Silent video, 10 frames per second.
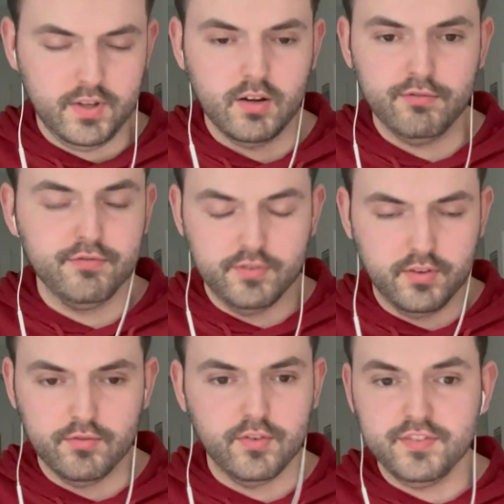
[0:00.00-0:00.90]
you know, for
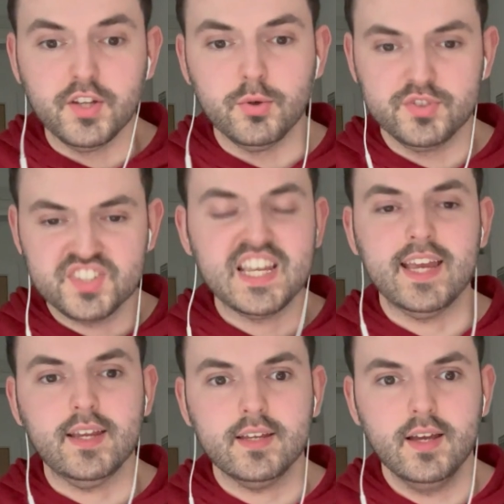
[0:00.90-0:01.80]
the review's
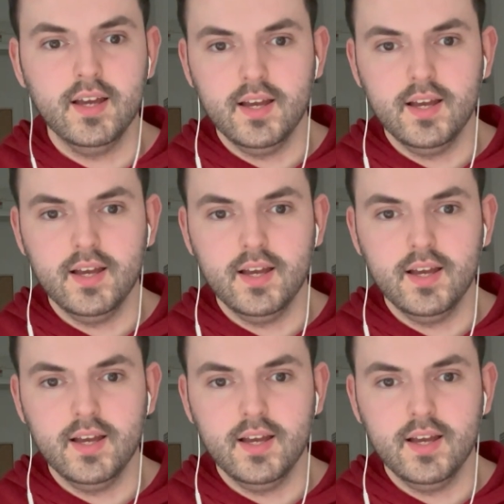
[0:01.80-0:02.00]
sake,